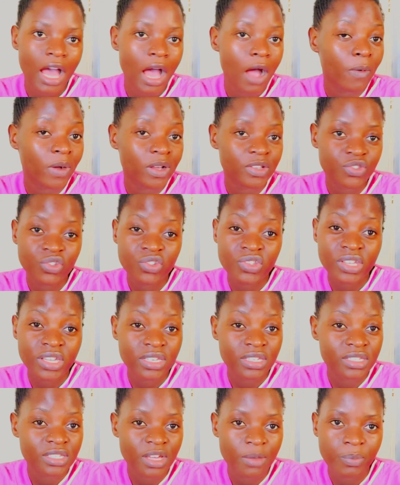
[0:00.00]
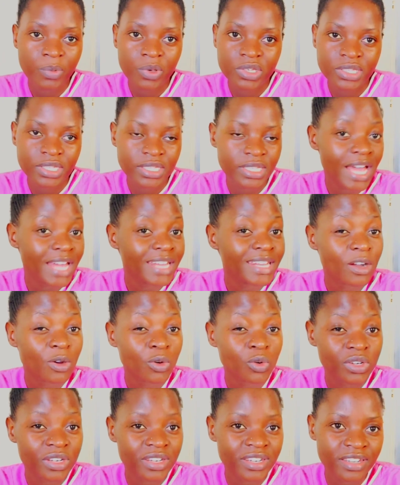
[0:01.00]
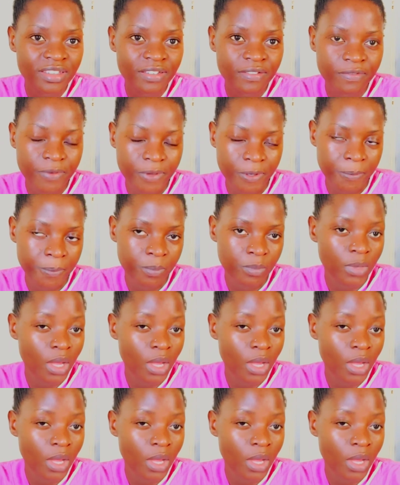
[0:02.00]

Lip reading: I was totally disappointed, and I will never